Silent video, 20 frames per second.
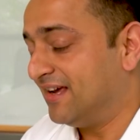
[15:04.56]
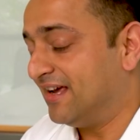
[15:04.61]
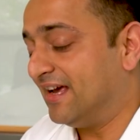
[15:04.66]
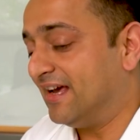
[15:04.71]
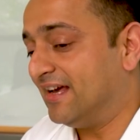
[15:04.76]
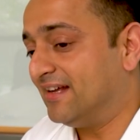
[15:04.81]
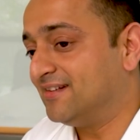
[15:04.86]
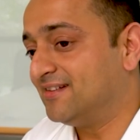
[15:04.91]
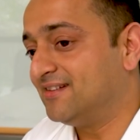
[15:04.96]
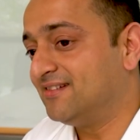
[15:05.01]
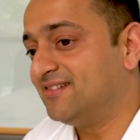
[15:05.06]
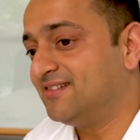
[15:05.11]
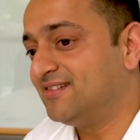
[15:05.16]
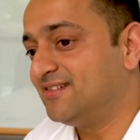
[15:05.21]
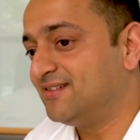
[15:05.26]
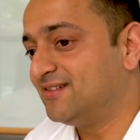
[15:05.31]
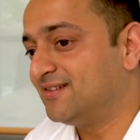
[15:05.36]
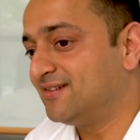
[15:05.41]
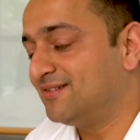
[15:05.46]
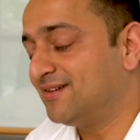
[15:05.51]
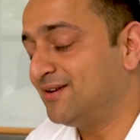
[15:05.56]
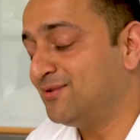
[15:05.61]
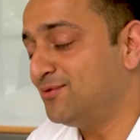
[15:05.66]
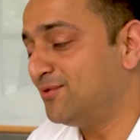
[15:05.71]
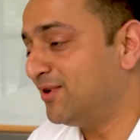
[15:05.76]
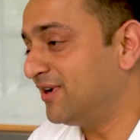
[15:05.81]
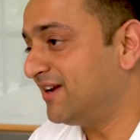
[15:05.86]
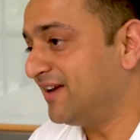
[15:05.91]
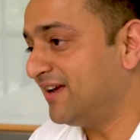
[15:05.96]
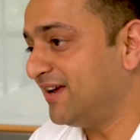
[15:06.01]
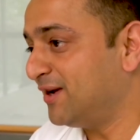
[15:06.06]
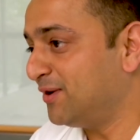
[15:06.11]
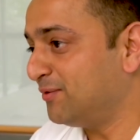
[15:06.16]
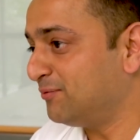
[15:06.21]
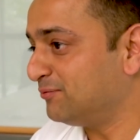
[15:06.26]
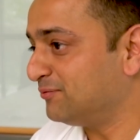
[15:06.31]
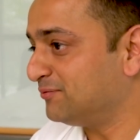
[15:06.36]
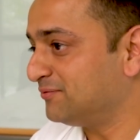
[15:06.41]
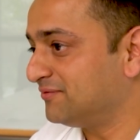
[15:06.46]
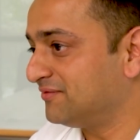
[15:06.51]
and uh, now what i
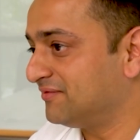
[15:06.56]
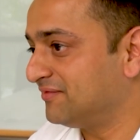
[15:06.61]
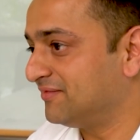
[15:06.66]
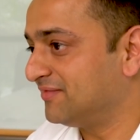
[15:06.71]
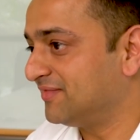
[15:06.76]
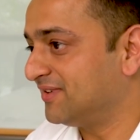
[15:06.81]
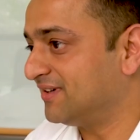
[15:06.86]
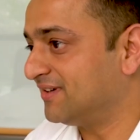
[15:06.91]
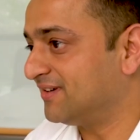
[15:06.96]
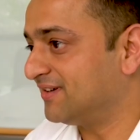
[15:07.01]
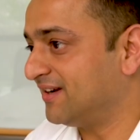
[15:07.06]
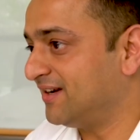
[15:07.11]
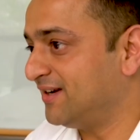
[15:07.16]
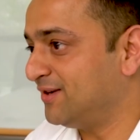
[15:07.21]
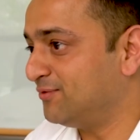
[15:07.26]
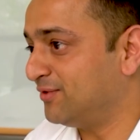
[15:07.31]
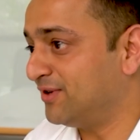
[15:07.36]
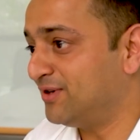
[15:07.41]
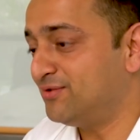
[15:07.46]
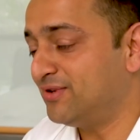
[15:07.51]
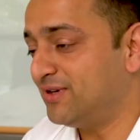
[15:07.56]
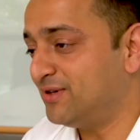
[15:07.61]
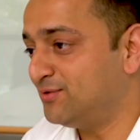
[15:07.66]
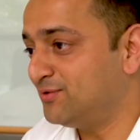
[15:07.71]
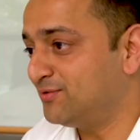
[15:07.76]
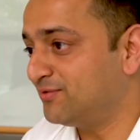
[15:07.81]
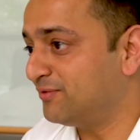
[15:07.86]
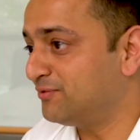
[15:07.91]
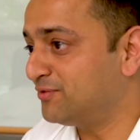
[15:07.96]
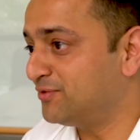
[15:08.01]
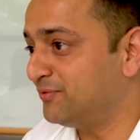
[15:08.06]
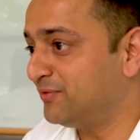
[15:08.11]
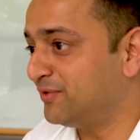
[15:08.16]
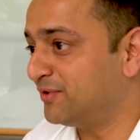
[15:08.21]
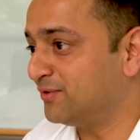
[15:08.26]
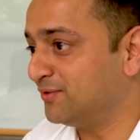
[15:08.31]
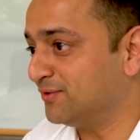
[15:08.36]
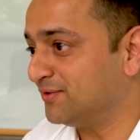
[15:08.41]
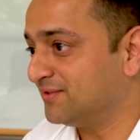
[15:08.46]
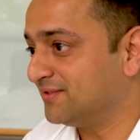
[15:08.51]
am right what do i do from
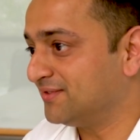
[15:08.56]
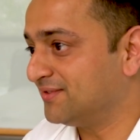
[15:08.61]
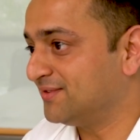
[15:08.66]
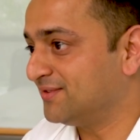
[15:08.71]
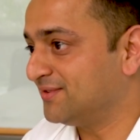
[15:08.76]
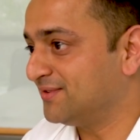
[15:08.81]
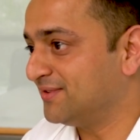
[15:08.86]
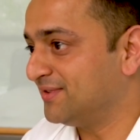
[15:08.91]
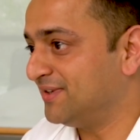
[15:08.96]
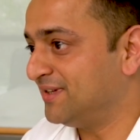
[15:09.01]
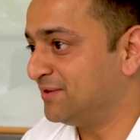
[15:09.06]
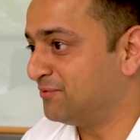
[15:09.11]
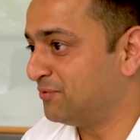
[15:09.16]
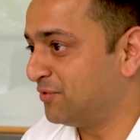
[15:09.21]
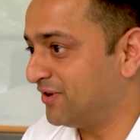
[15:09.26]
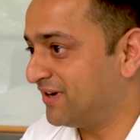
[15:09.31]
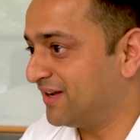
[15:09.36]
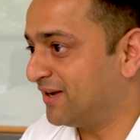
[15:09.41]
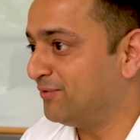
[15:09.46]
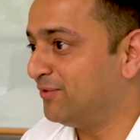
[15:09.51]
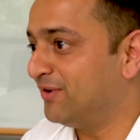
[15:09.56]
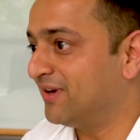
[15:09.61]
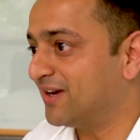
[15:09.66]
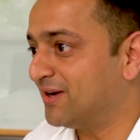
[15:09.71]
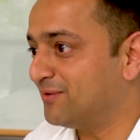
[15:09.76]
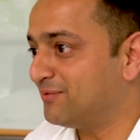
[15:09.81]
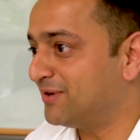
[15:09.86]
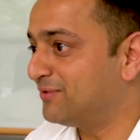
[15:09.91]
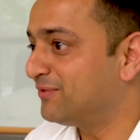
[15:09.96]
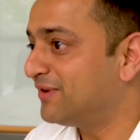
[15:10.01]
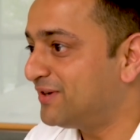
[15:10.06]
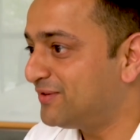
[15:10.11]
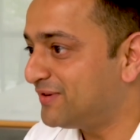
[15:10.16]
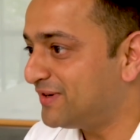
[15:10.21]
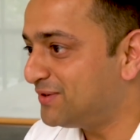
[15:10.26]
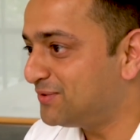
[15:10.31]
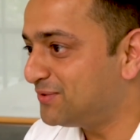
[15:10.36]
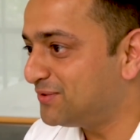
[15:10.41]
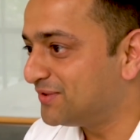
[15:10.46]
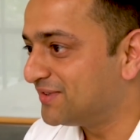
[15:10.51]
tomorrow in the morning i wake up and what do i
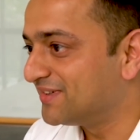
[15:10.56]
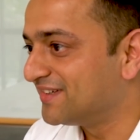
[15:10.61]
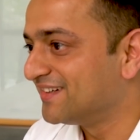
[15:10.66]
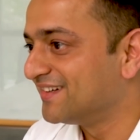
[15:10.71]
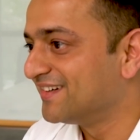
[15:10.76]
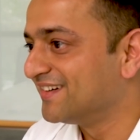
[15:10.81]
do